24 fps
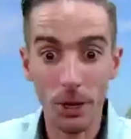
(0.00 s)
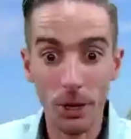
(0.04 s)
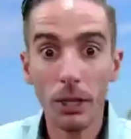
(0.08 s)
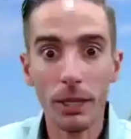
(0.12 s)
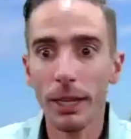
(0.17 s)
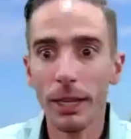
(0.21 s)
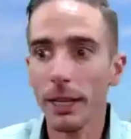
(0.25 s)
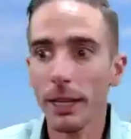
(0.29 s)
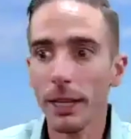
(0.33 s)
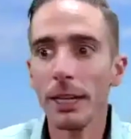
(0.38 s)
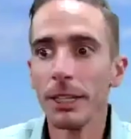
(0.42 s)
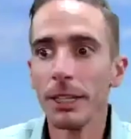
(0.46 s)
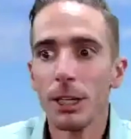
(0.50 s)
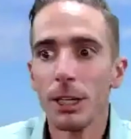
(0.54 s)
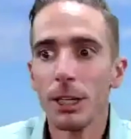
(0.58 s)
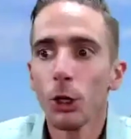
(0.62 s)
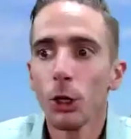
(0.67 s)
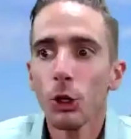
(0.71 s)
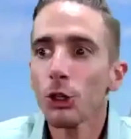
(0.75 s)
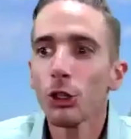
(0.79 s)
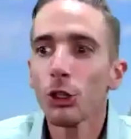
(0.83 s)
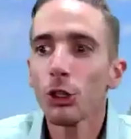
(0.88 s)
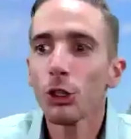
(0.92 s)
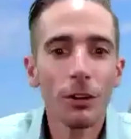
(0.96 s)
Like,
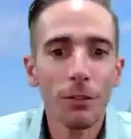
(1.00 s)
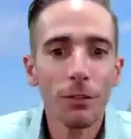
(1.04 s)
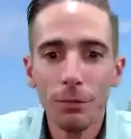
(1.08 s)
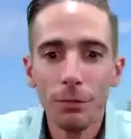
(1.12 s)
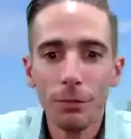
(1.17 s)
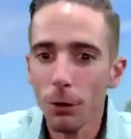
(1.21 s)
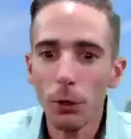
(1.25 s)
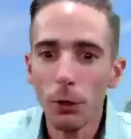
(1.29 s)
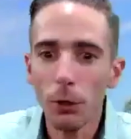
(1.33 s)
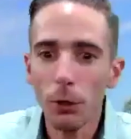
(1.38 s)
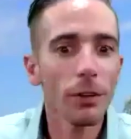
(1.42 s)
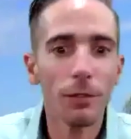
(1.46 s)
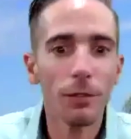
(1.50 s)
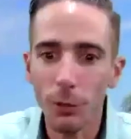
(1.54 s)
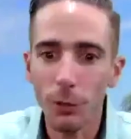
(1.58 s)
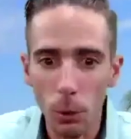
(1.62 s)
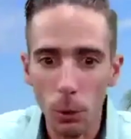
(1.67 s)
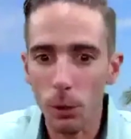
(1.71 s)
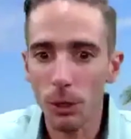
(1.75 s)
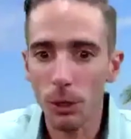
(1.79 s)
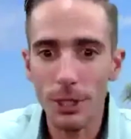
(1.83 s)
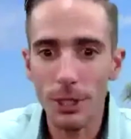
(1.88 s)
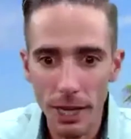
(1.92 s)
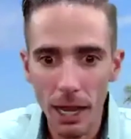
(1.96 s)
until you're full of
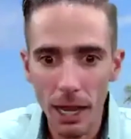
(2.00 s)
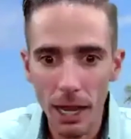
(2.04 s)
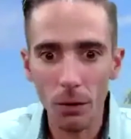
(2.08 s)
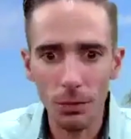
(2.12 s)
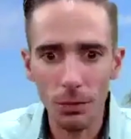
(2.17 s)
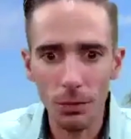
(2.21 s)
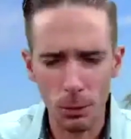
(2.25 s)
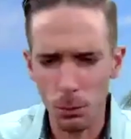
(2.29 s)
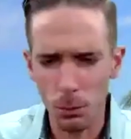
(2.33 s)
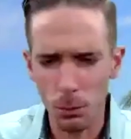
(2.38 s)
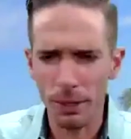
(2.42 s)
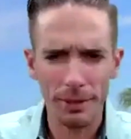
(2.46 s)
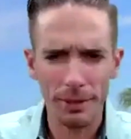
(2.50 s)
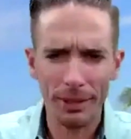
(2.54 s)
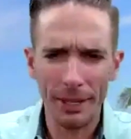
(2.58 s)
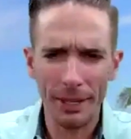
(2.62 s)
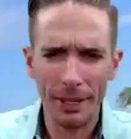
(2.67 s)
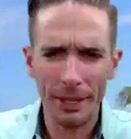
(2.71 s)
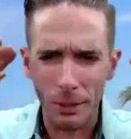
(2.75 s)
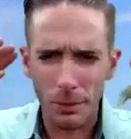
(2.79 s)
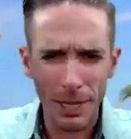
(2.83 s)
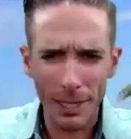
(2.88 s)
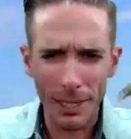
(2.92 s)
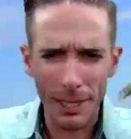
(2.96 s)
yourself, and
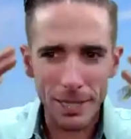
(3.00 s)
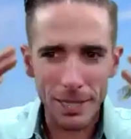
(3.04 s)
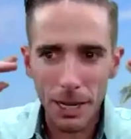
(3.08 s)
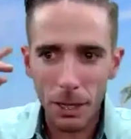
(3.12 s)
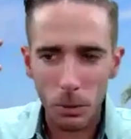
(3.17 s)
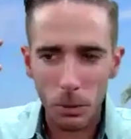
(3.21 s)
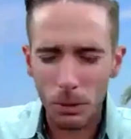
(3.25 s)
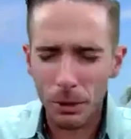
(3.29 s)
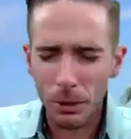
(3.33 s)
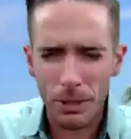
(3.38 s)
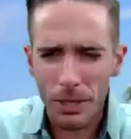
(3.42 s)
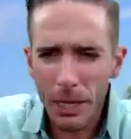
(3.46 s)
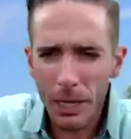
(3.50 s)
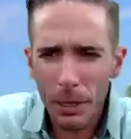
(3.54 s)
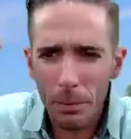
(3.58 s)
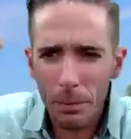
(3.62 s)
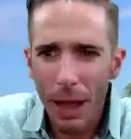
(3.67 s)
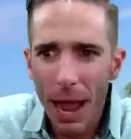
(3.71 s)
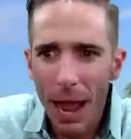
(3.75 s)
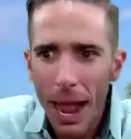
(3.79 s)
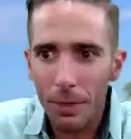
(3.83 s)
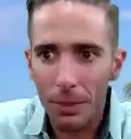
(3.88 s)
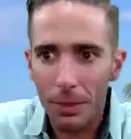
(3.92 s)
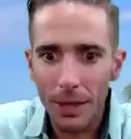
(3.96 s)
that's not a
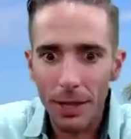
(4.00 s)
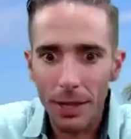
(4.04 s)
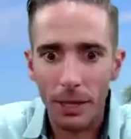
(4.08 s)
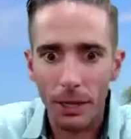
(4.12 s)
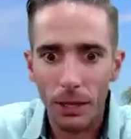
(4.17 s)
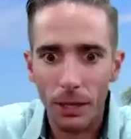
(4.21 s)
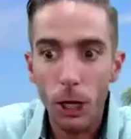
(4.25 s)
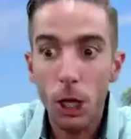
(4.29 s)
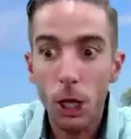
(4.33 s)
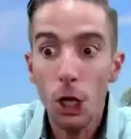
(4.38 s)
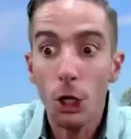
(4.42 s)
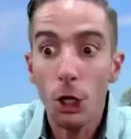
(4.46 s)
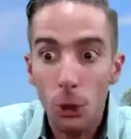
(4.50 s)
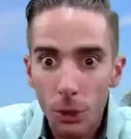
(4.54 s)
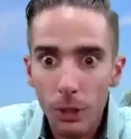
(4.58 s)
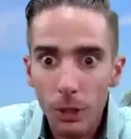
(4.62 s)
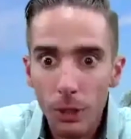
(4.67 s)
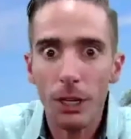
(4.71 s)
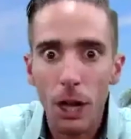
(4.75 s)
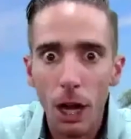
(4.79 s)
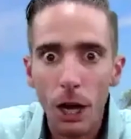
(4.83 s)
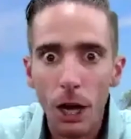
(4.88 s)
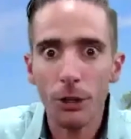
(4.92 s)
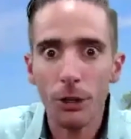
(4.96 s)
bad thing. You
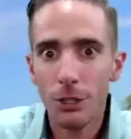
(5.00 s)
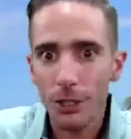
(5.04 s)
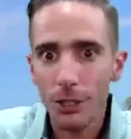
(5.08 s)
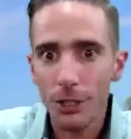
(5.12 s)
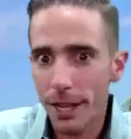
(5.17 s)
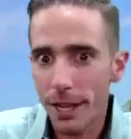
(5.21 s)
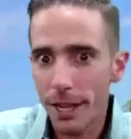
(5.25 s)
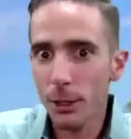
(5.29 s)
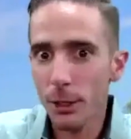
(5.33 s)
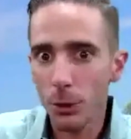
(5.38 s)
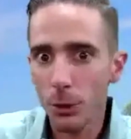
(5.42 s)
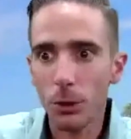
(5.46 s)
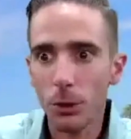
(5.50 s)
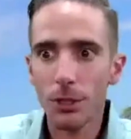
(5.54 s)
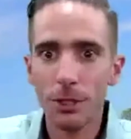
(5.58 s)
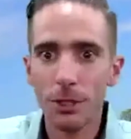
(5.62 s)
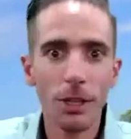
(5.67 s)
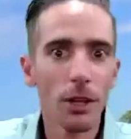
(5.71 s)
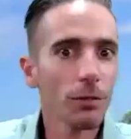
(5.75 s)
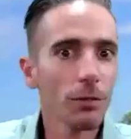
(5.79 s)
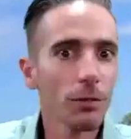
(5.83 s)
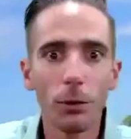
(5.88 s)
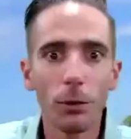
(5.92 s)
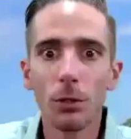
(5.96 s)
need to understand
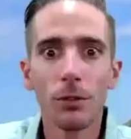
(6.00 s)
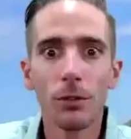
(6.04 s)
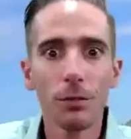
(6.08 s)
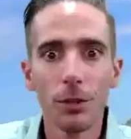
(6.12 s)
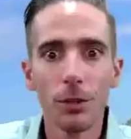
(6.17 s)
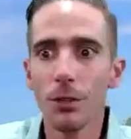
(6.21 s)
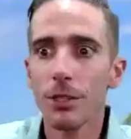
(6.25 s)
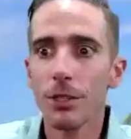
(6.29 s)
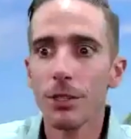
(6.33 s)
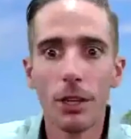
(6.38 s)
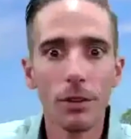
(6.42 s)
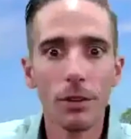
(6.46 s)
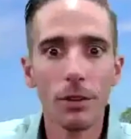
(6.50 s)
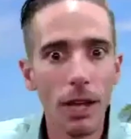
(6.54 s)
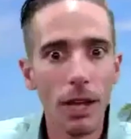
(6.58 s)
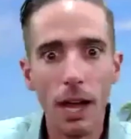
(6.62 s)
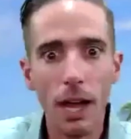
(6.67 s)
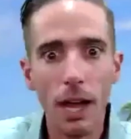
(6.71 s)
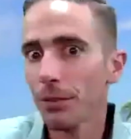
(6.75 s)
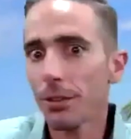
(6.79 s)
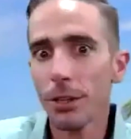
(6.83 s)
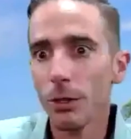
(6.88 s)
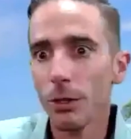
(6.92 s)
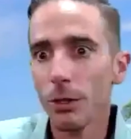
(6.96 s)
yourself, full of yourself,
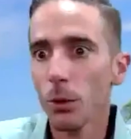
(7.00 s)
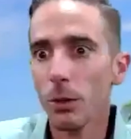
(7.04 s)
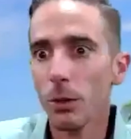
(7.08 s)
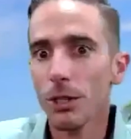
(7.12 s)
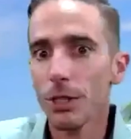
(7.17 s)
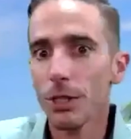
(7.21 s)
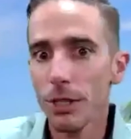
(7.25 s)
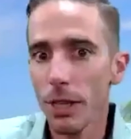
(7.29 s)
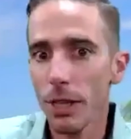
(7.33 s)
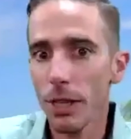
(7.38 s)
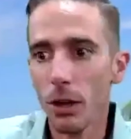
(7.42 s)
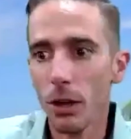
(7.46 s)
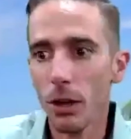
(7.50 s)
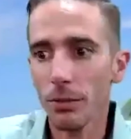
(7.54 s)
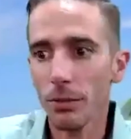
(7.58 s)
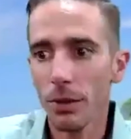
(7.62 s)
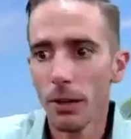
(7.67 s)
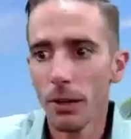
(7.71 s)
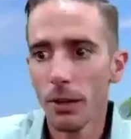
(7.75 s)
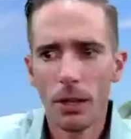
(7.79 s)
confident in yourself.